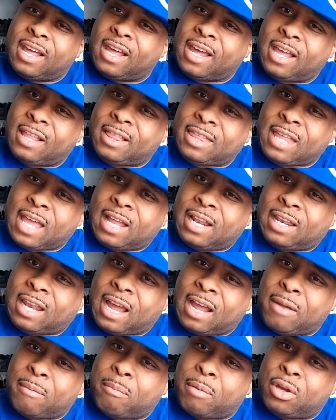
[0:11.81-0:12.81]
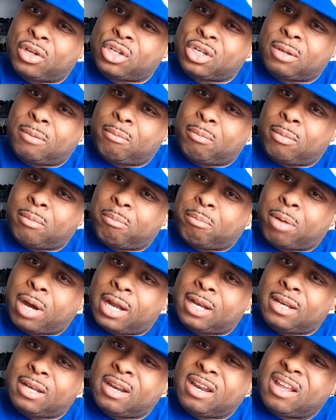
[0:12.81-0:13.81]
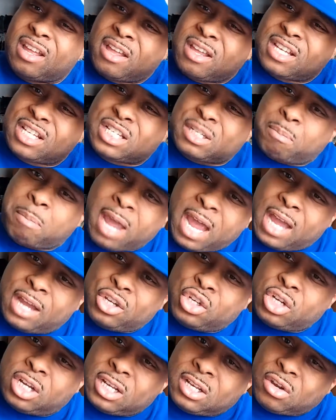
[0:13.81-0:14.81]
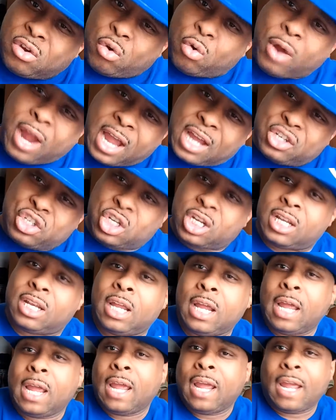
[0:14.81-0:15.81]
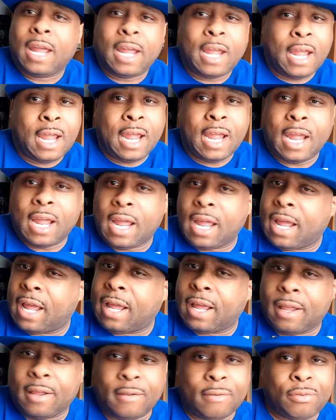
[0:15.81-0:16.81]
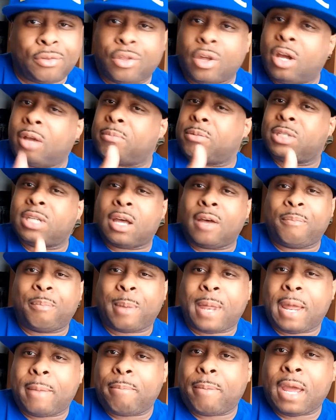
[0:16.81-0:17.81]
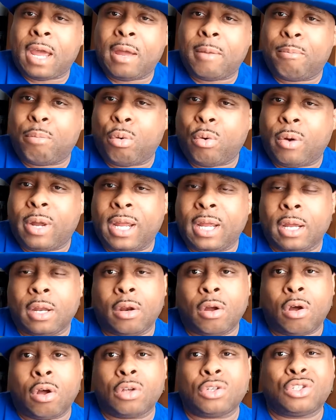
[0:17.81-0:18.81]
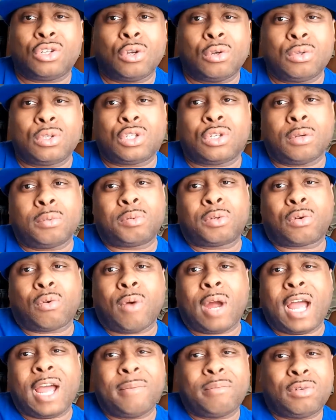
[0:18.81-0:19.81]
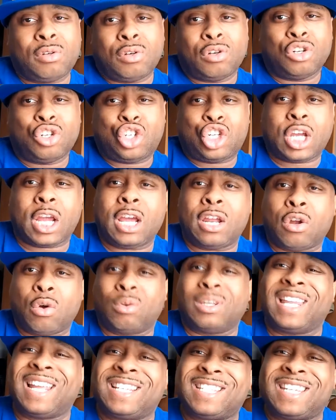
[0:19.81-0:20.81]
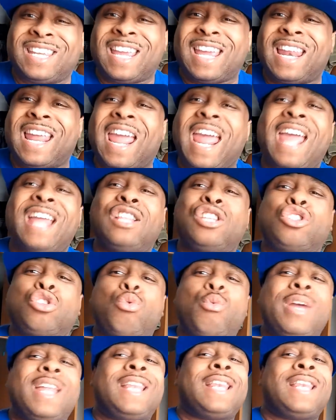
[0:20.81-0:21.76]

hit that like button, smash it, crash it, thumbs up that bad boy, and also subscribe to the channel. Let's get into